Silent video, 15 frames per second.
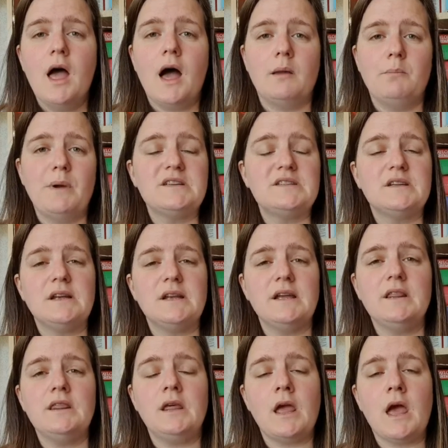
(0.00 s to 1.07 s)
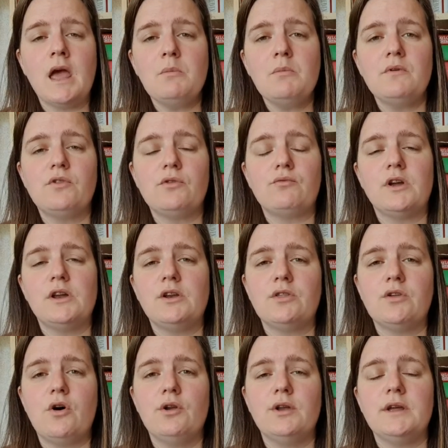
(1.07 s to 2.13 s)
And basically, the aim of the
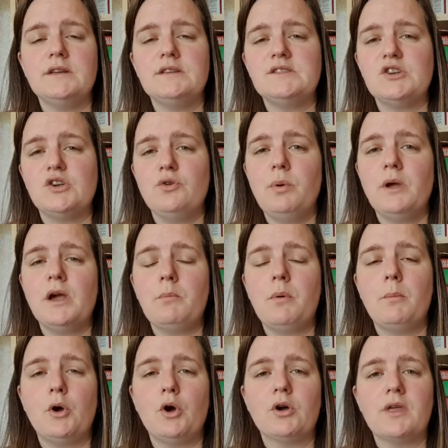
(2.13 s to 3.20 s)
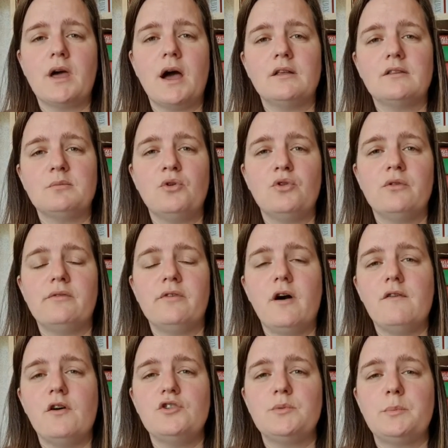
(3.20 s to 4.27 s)
readathon is to pick up a book that has more than
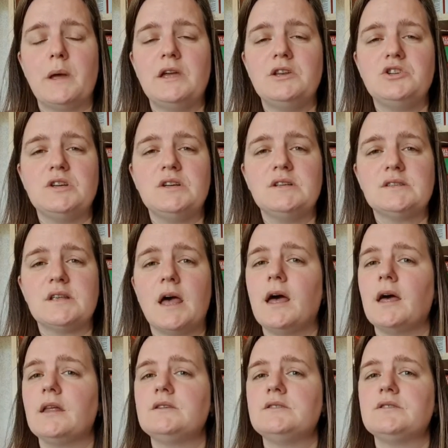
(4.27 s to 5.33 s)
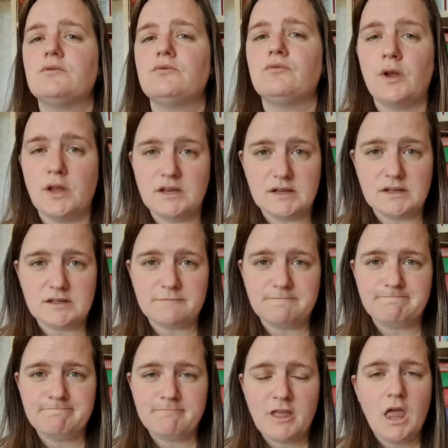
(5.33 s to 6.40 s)
500 pages and read it.
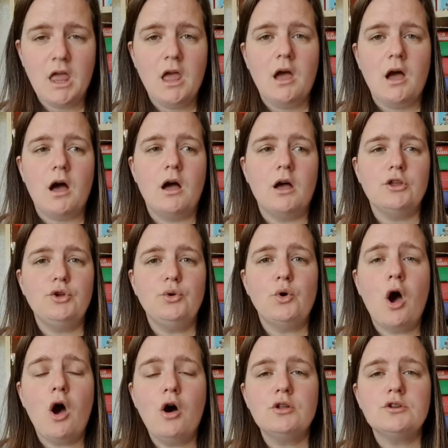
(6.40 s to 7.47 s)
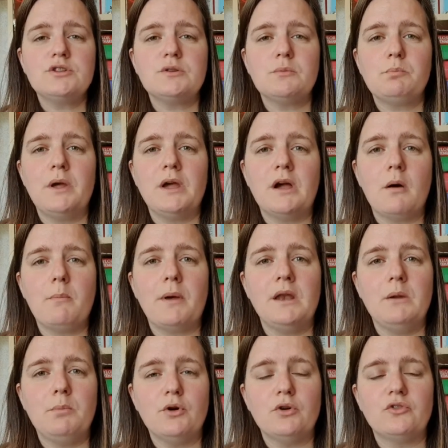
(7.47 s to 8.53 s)
Uh, you can't pick up
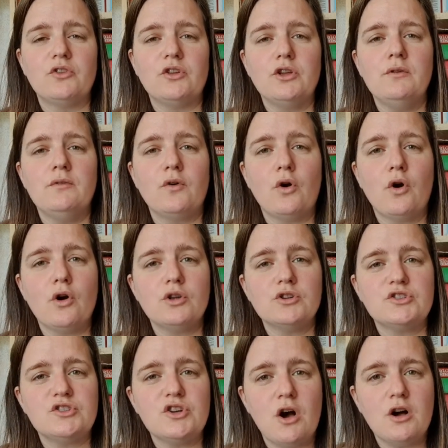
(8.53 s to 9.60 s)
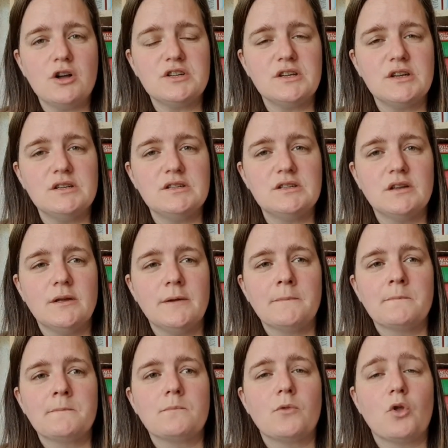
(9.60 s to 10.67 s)
any books that you've started,
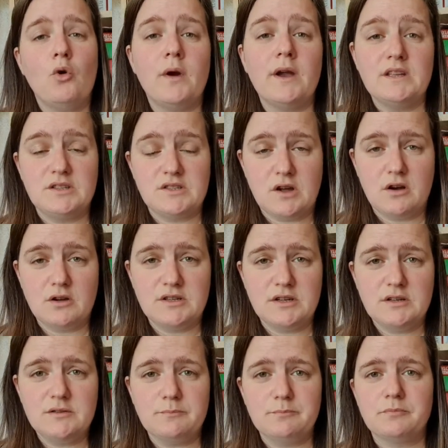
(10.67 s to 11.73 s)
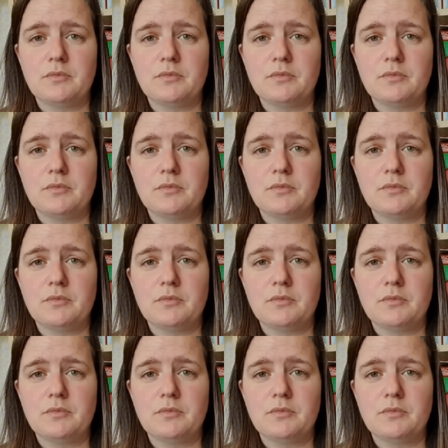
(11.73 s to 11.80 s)
already started.